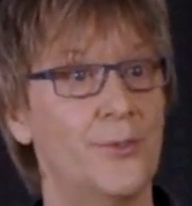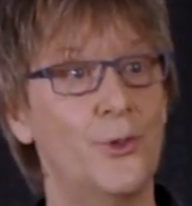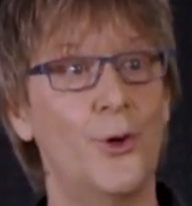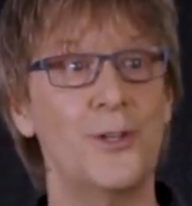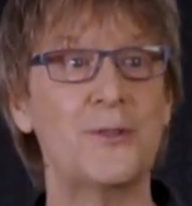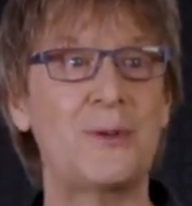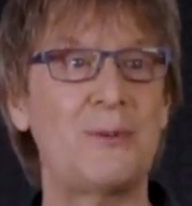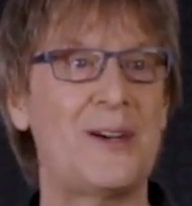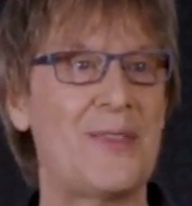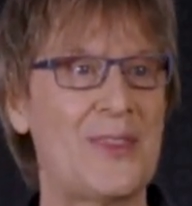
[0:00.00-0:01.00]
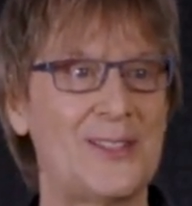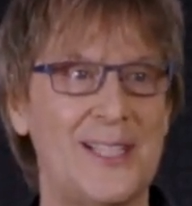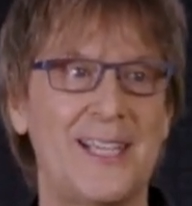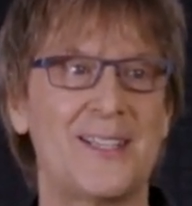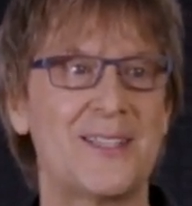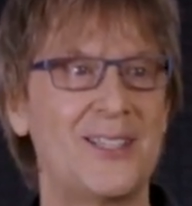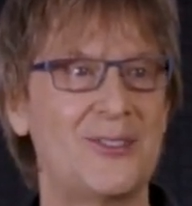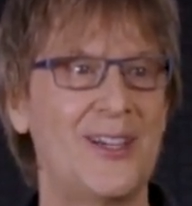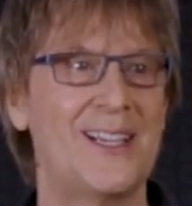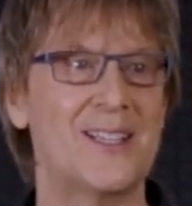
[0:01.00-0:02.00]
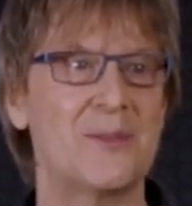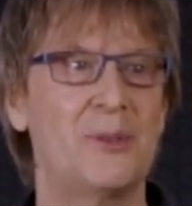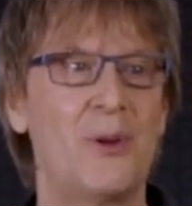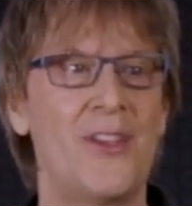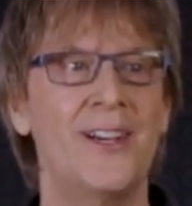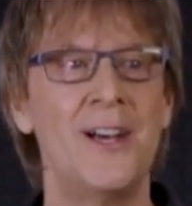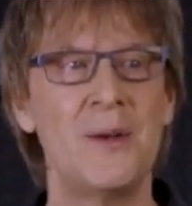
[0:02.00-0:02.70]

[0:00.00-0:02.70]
of course we want the latest and greatest, but with a